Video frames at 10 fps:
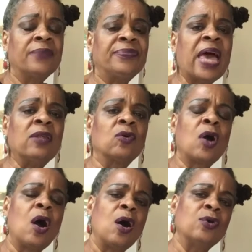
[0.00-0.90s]
That'll
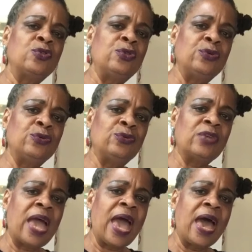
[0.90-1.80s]
cause you to
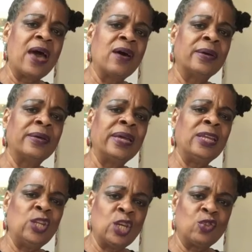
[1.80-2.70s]
have
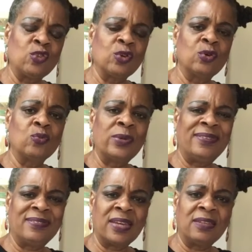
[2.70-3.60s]
initial
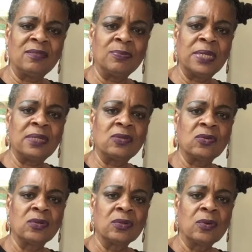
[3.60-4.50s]
resentment,
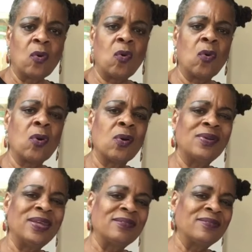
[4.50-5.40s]
or
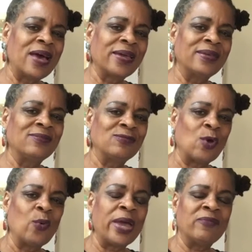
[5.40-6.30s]
let's not get
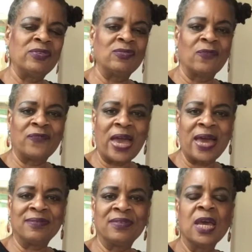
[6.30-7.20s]
so heavy so
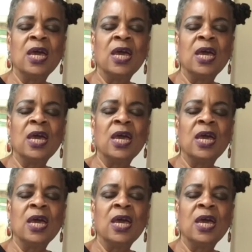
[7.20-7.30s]
fast.